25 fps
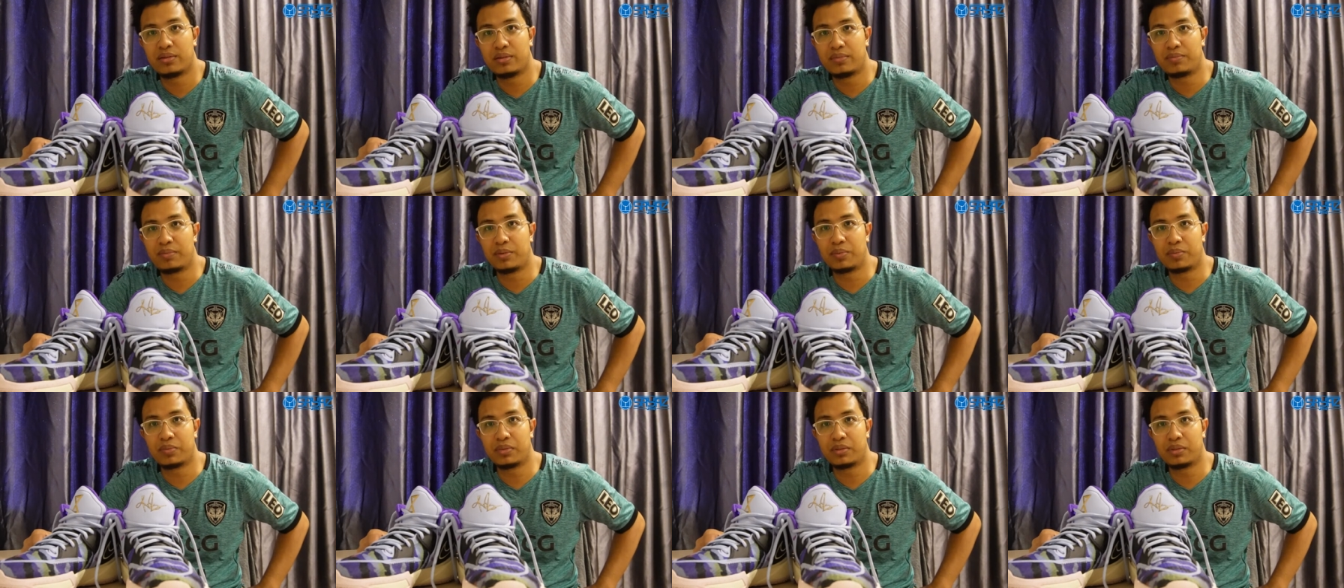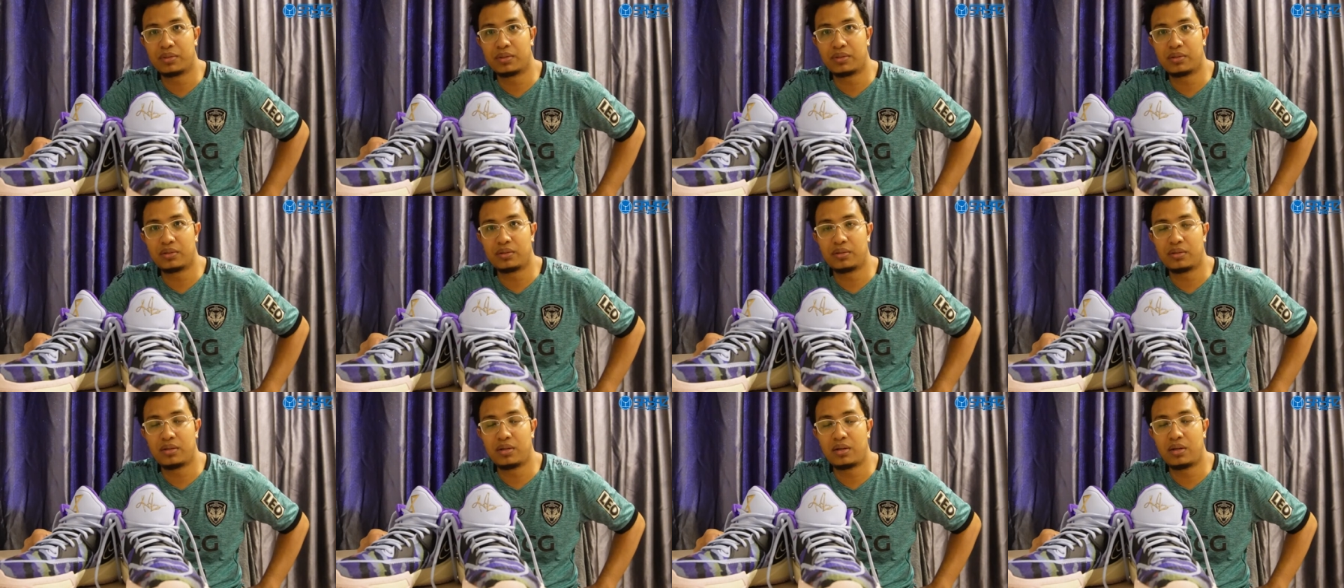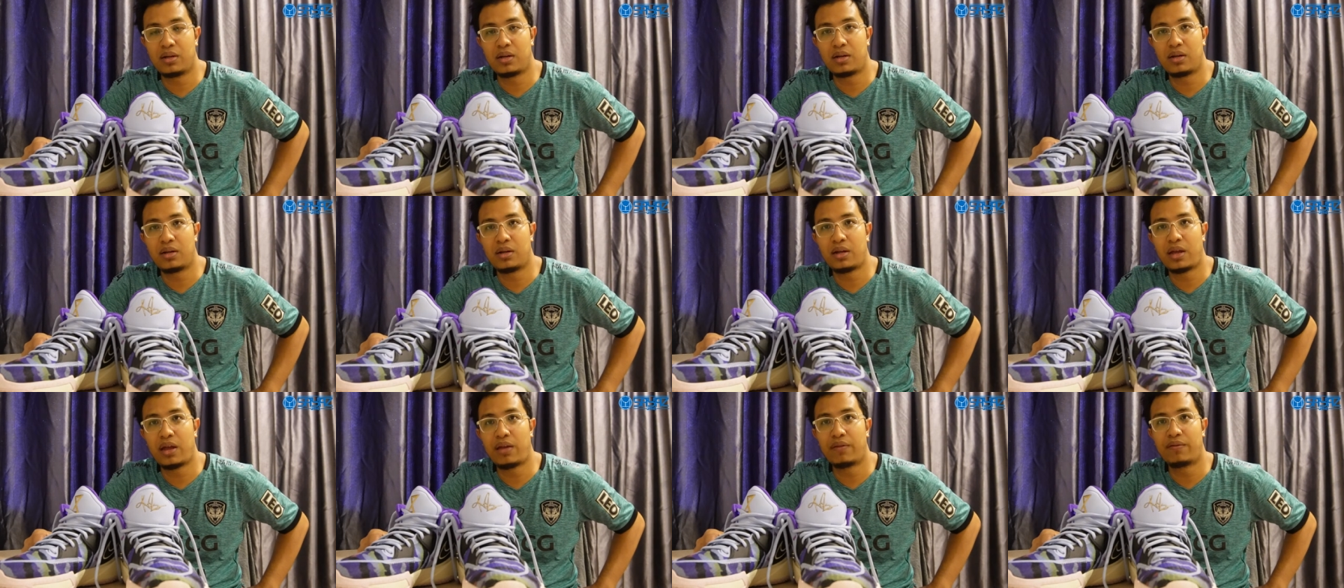People
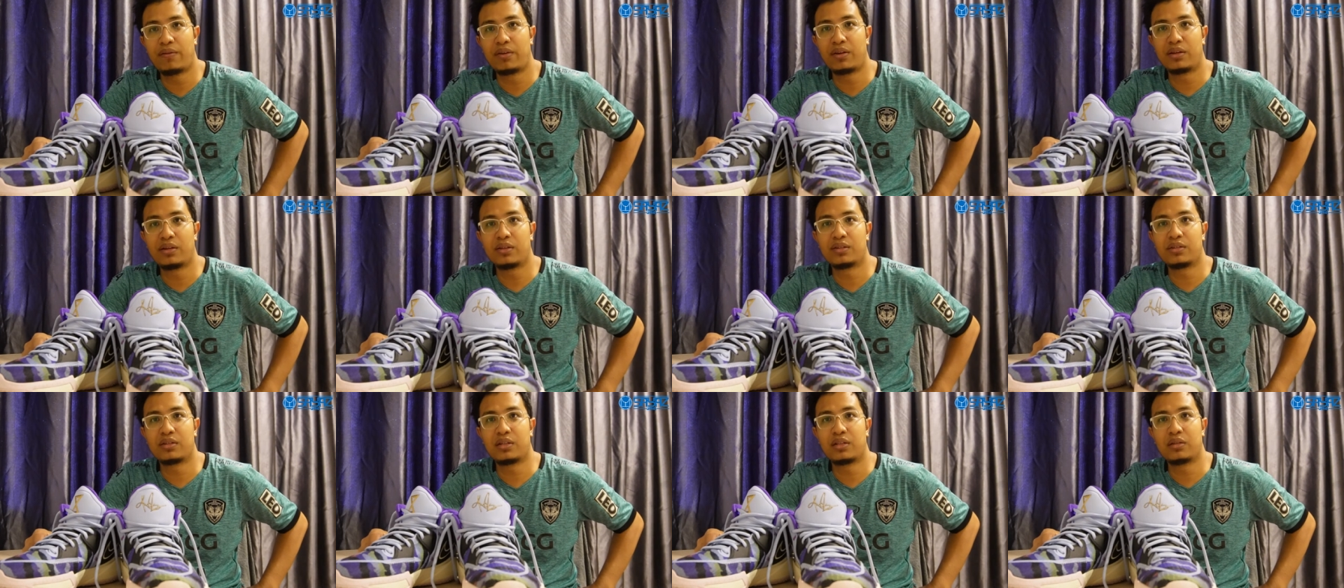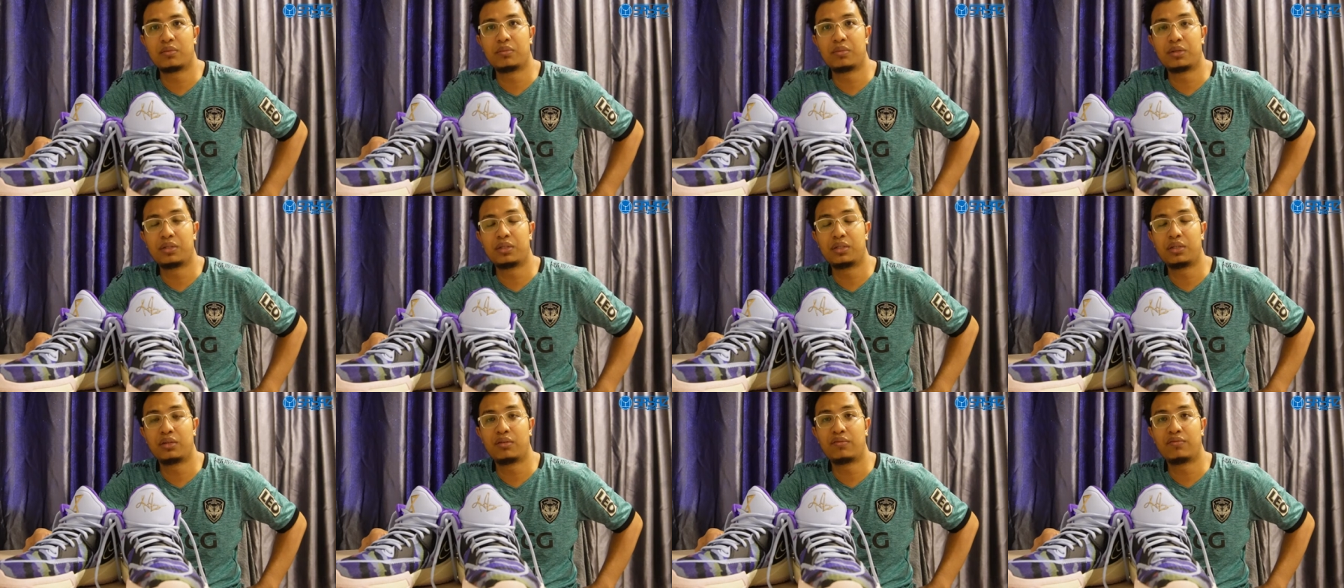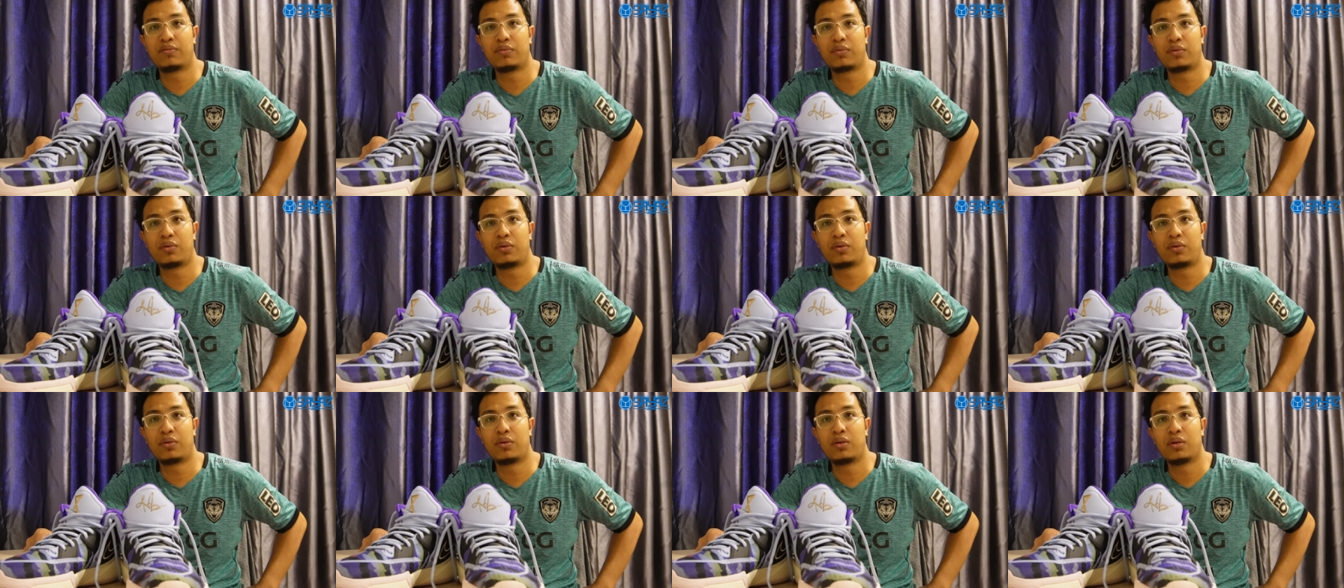are having this celebration
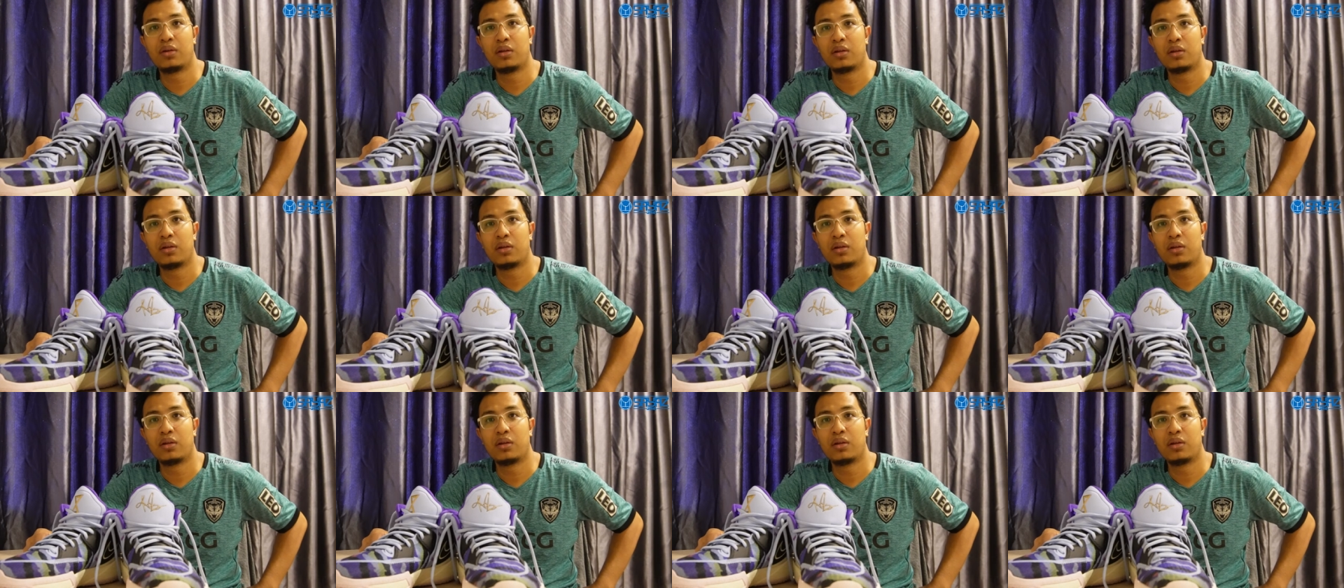for